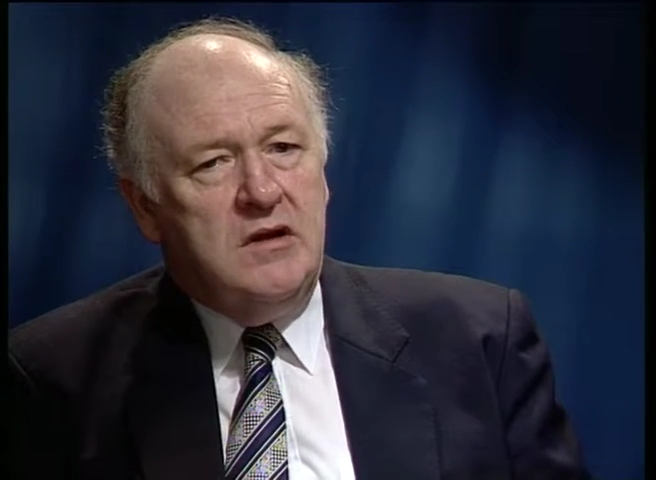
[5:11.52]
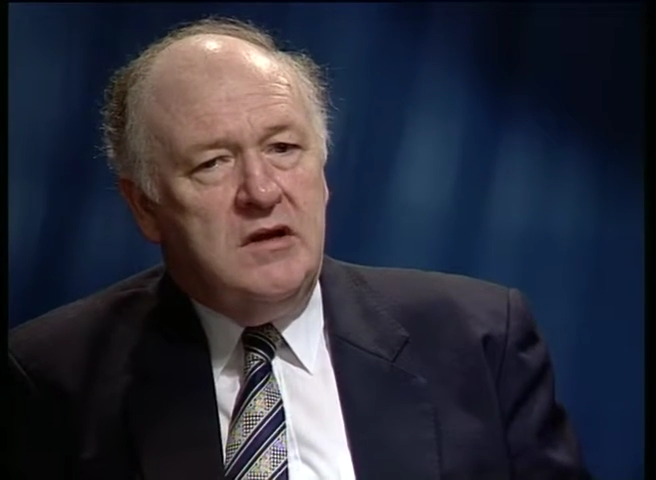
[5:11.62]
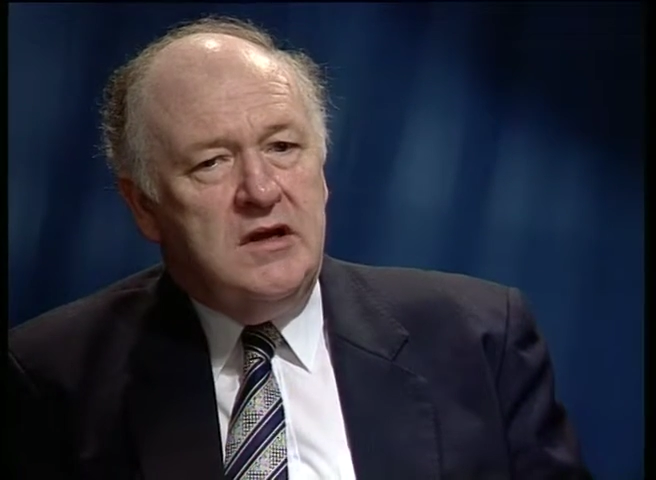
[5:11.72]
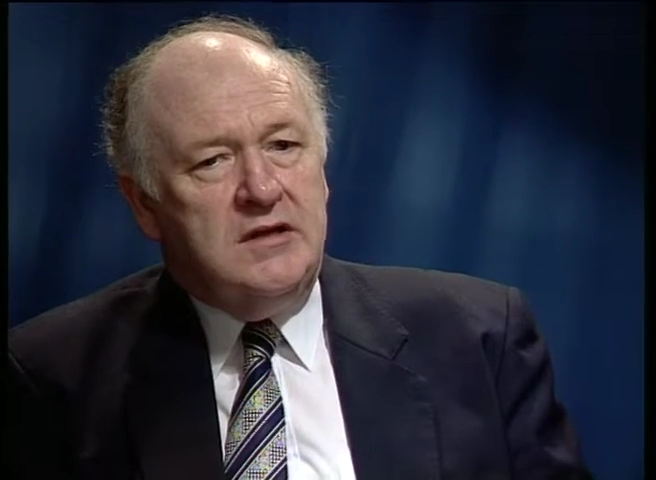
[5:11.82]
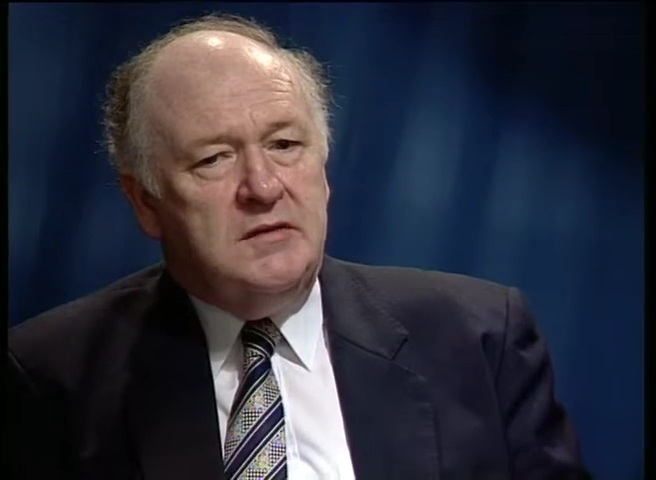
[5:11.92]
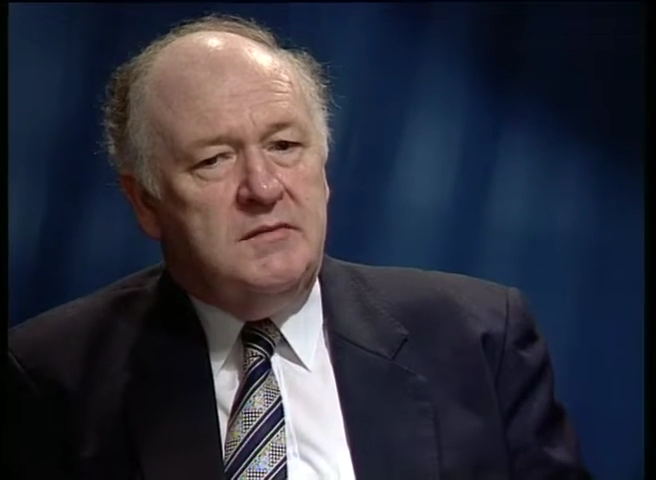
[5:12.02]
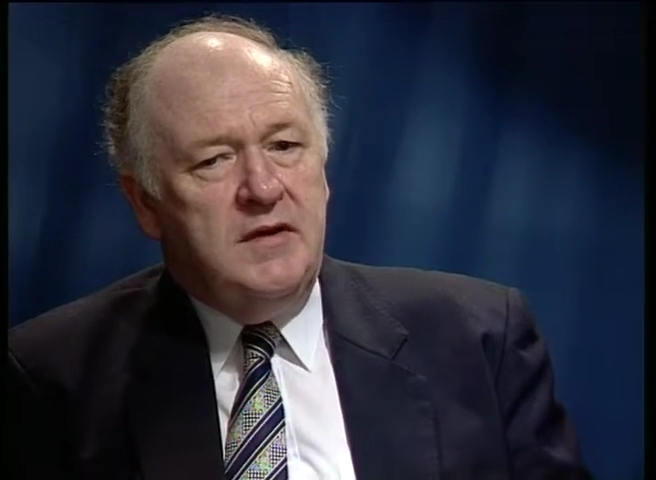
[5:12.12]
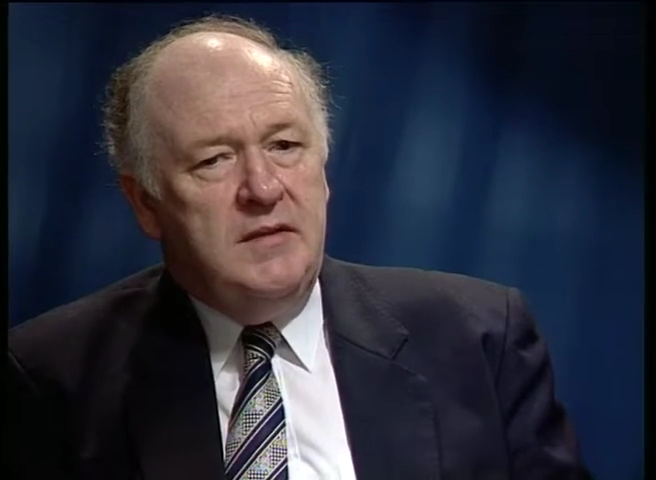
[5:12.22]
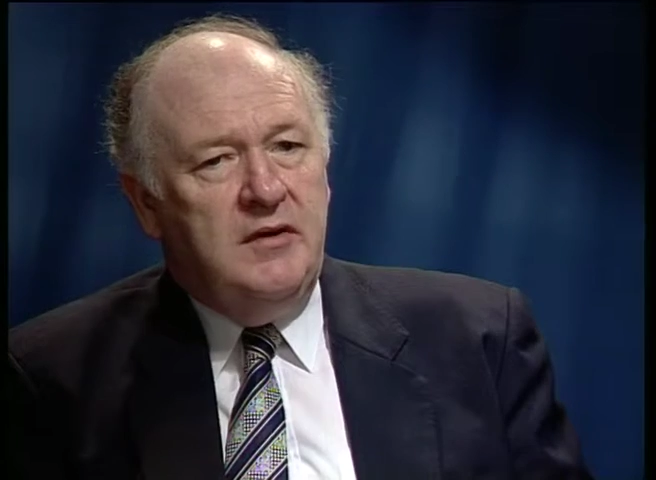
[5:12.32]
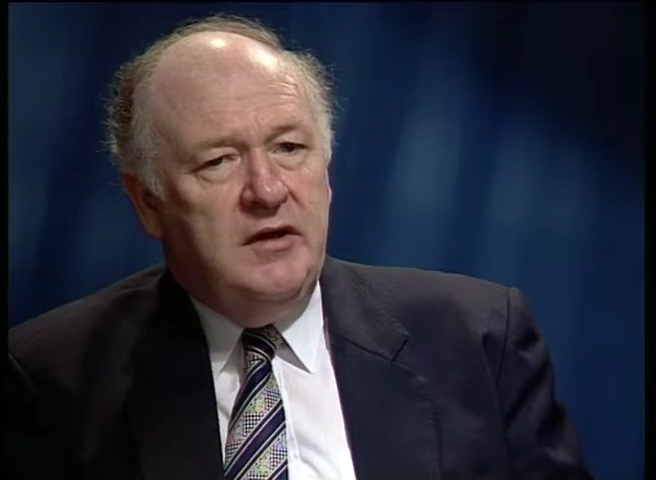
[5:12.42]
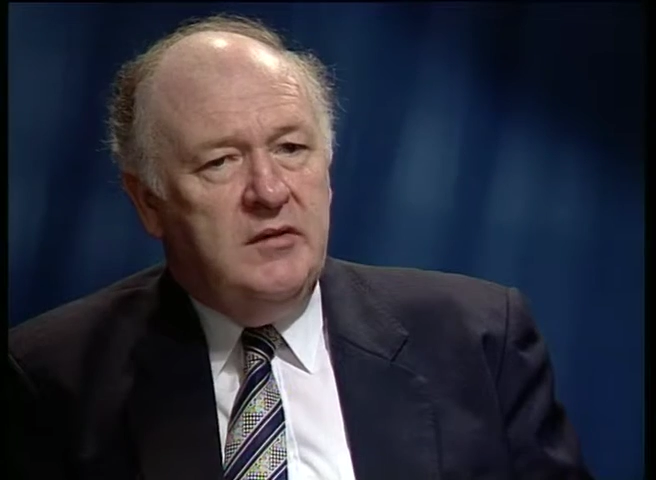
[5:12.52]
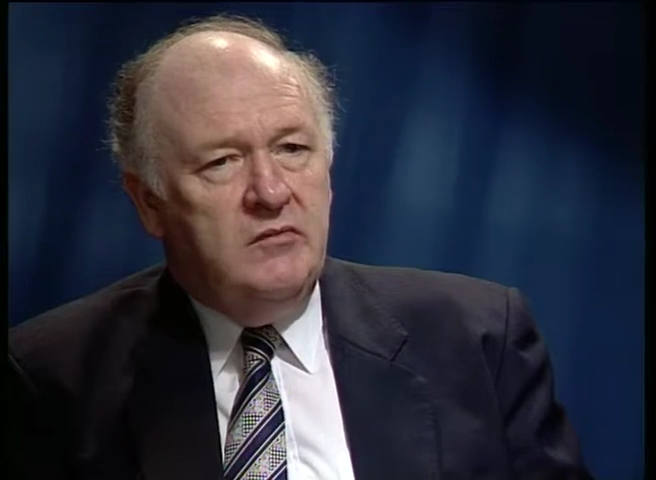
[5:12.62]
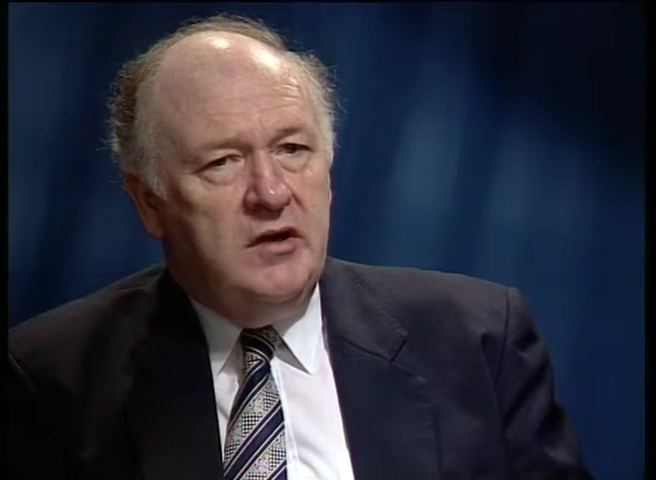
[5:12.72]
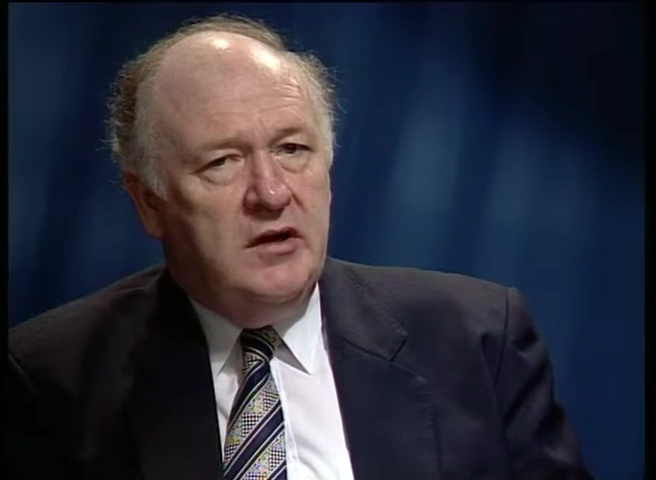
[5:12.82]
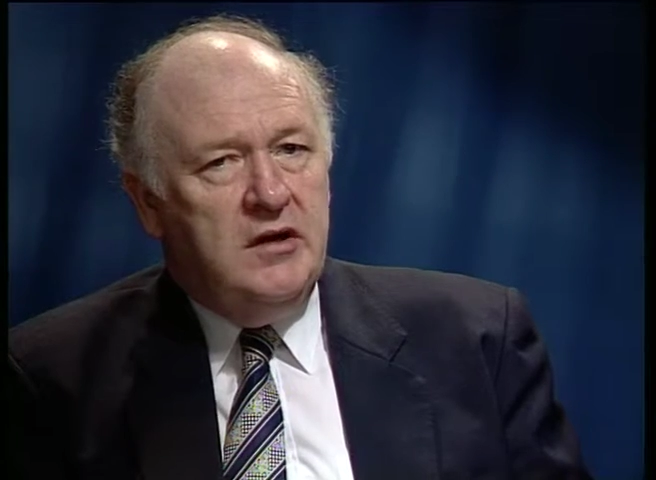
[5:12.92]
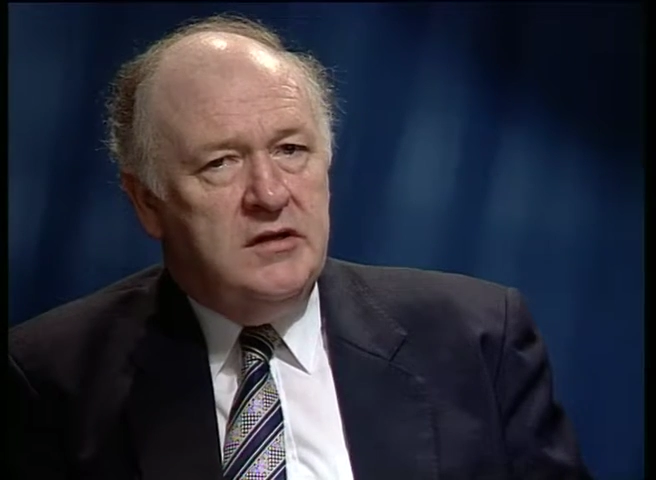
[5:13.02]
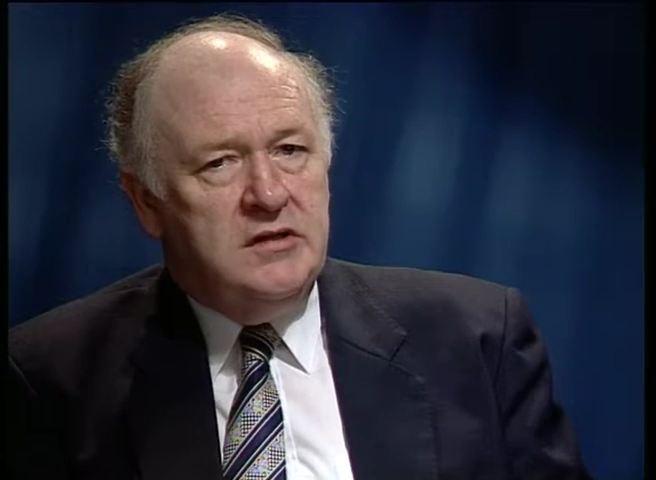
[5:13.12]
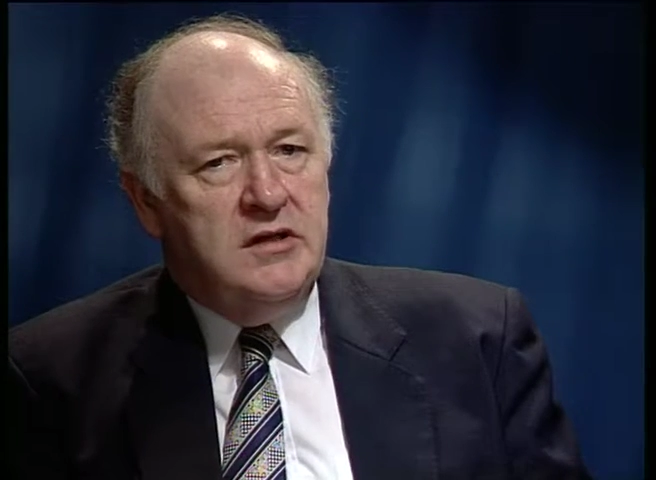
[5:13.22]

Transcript: as the people in them realise